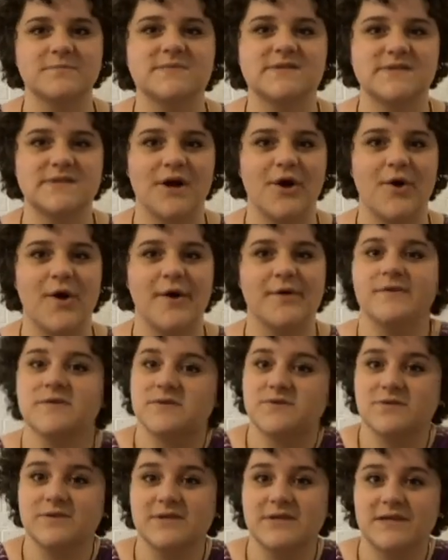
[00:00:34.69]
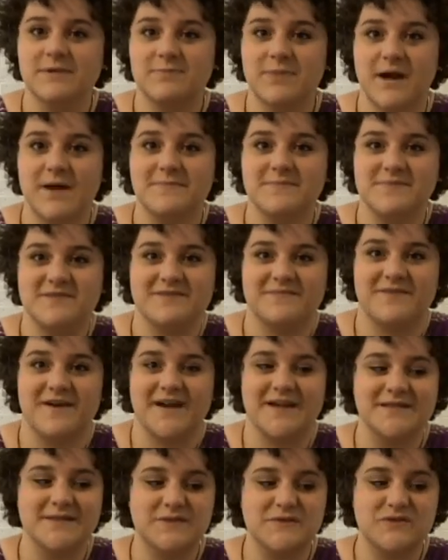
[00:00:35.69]
So I was really pumped to
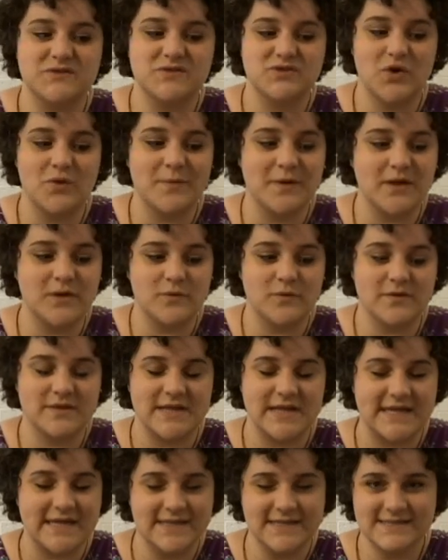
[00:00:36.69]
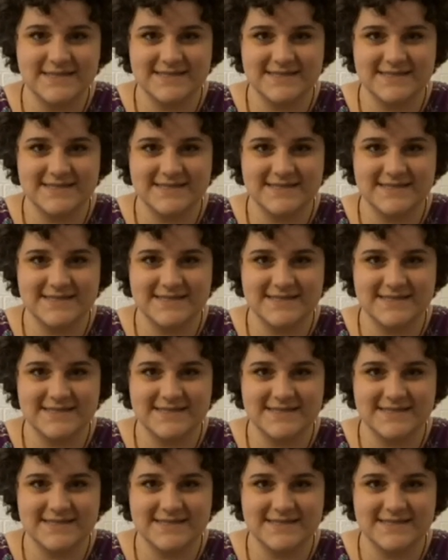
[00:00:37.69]
find so many cool things.